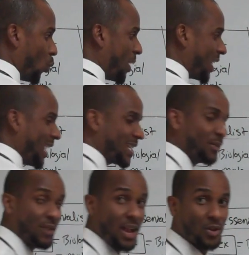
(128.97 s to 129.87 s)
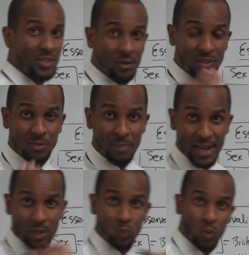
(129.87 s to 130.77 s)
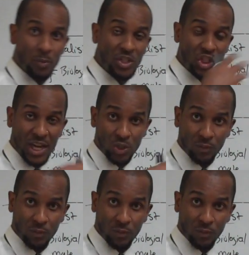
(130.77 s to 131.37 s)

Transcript: we classify ourselves as man and woman change